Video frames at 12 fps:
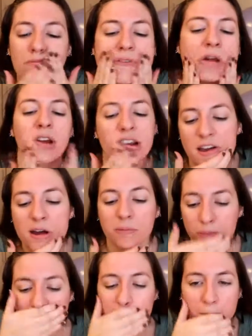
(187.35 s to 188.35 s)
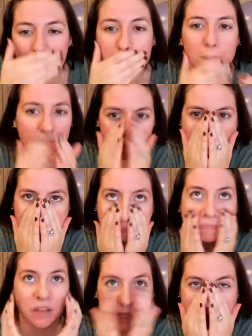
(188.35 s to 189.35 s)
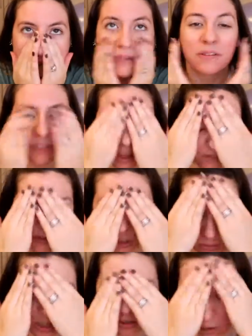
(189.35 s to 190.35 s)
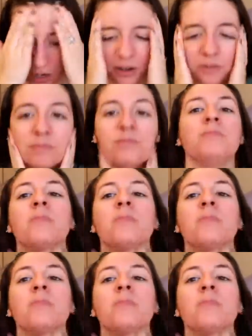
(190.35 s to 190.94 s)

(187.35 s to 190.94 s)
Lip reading: There we go. That feels much better.